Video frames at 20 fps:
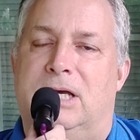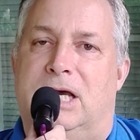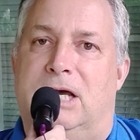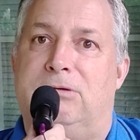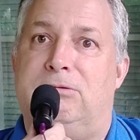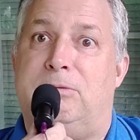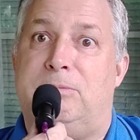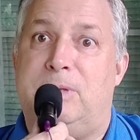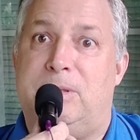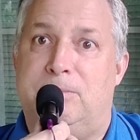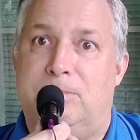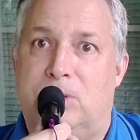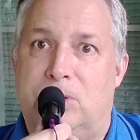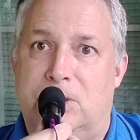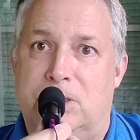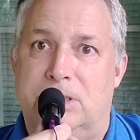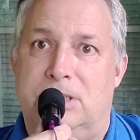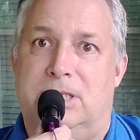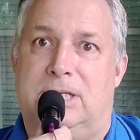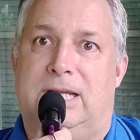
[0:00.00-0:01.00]
I will be
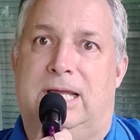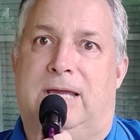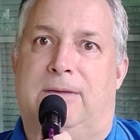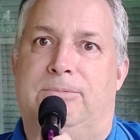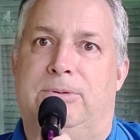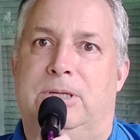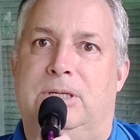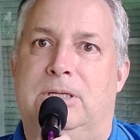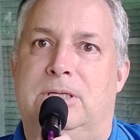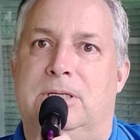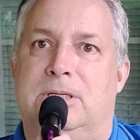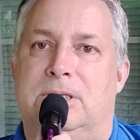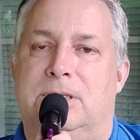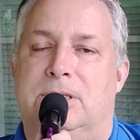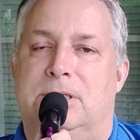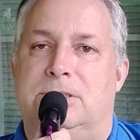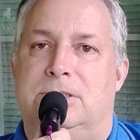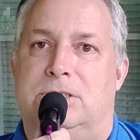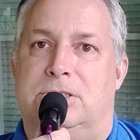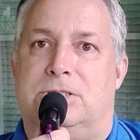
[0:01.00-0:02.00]
more than happy
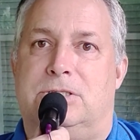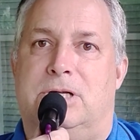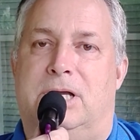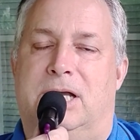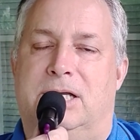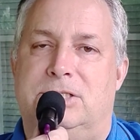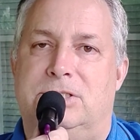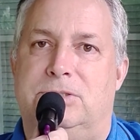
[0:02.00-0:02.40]
to try